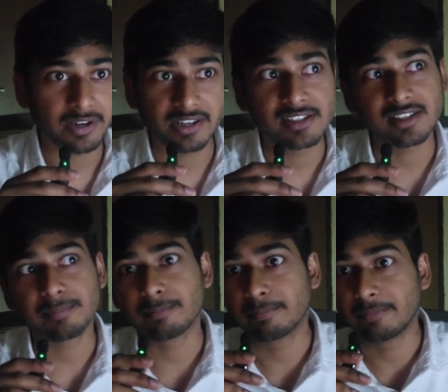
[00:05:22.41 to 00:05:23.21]
and it's
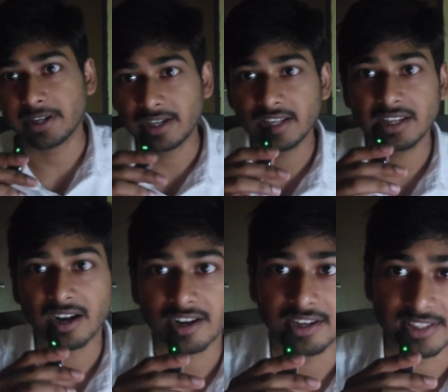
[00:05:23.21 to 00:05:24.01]
a pretty
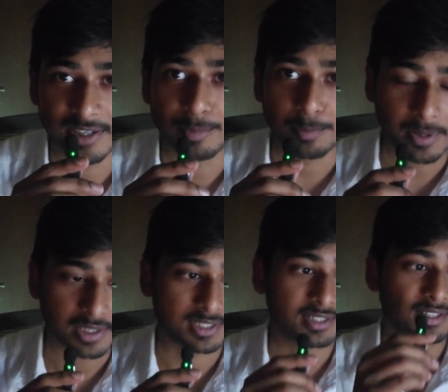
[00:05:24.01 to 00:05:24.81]
hard exam to
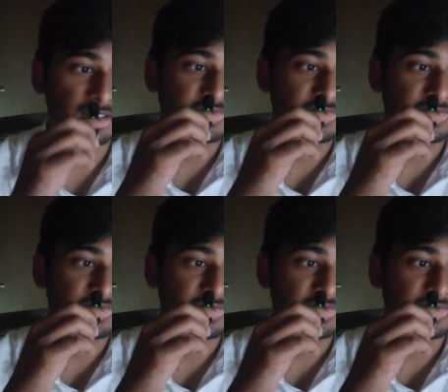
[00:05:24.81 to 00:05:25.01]
pass.